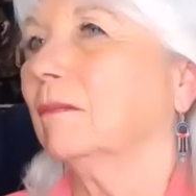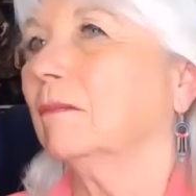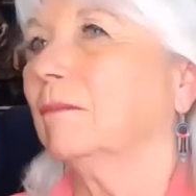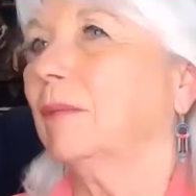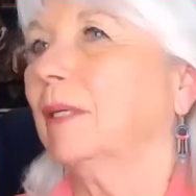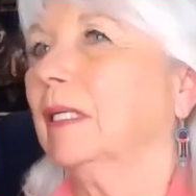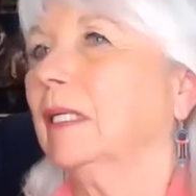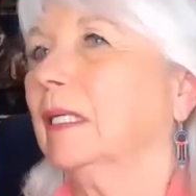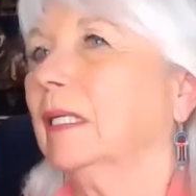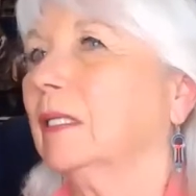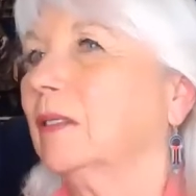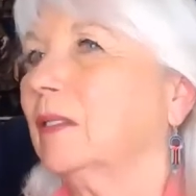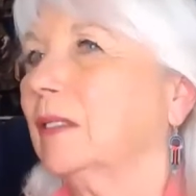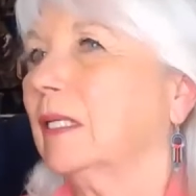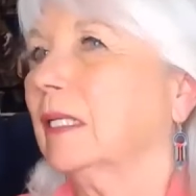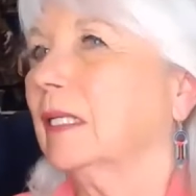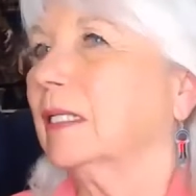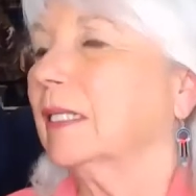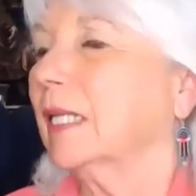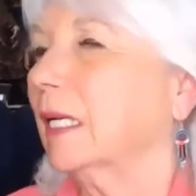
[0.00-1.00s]
but
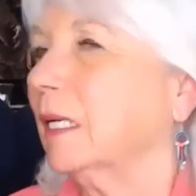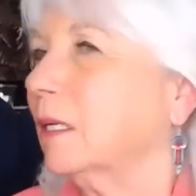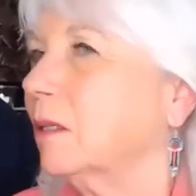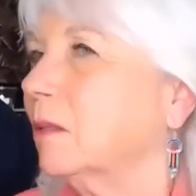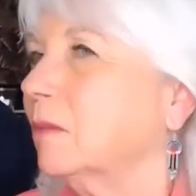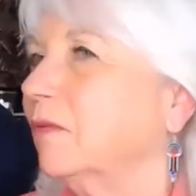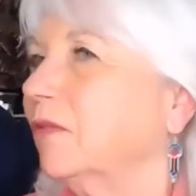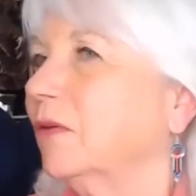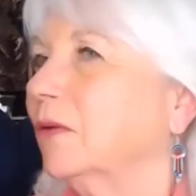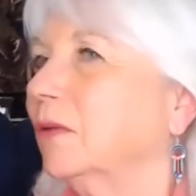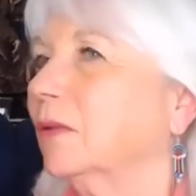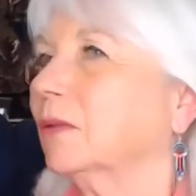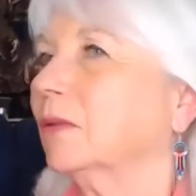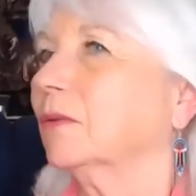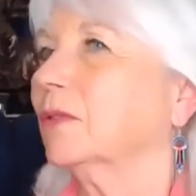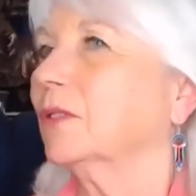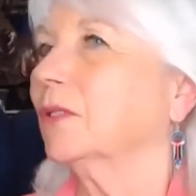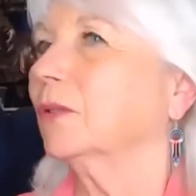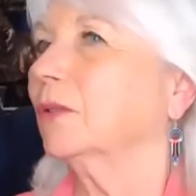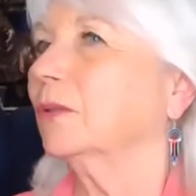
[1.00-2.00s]
it's helpful
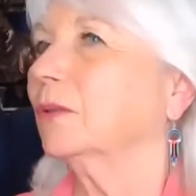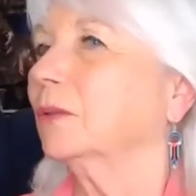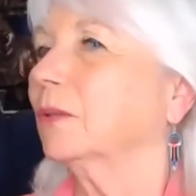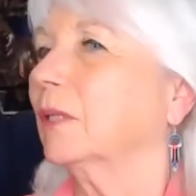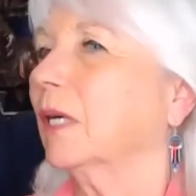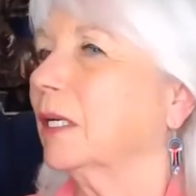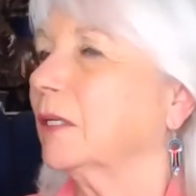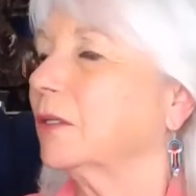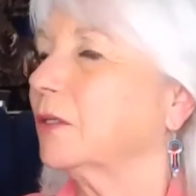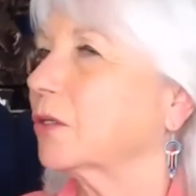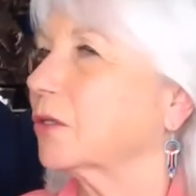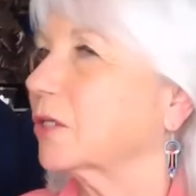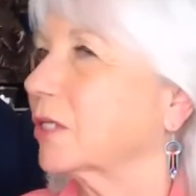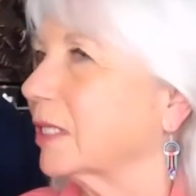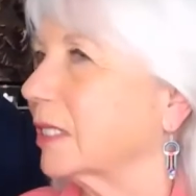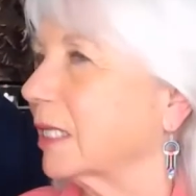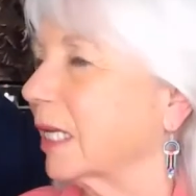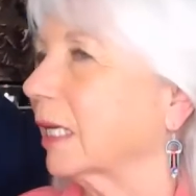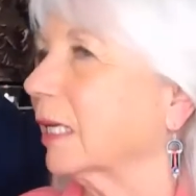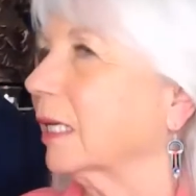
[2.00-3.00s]
to
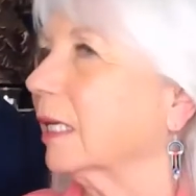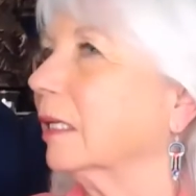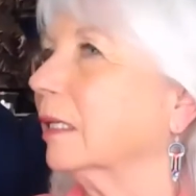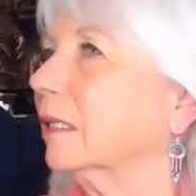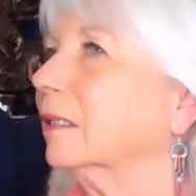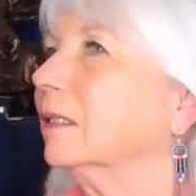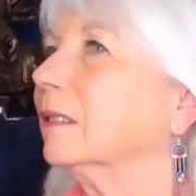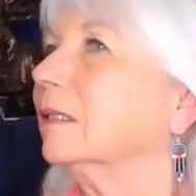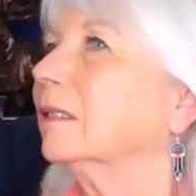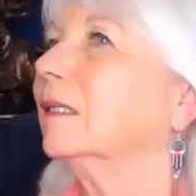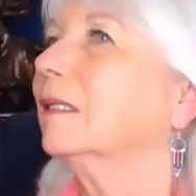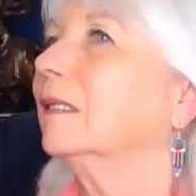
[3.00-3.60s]
understand